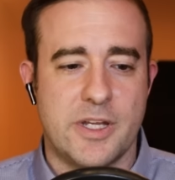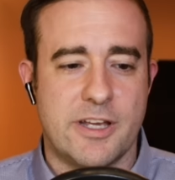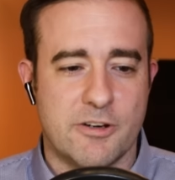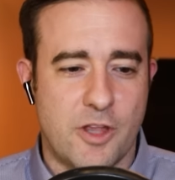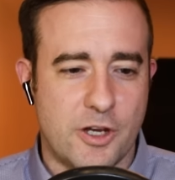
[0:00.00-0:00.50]
We
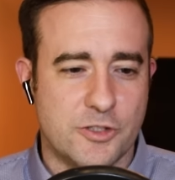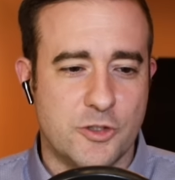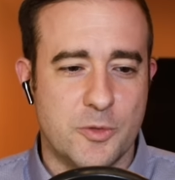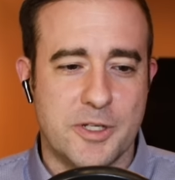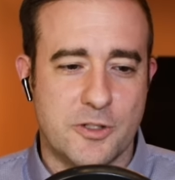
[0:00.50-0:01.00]
hear a lot of
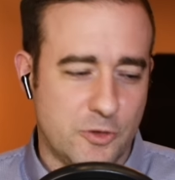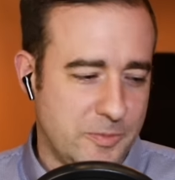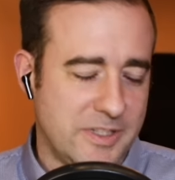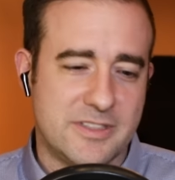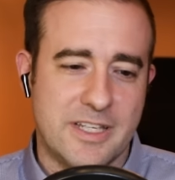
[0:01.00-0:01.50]
doom and
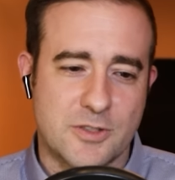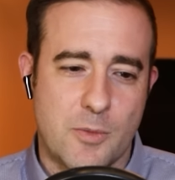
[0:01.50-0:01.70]
gloom these days.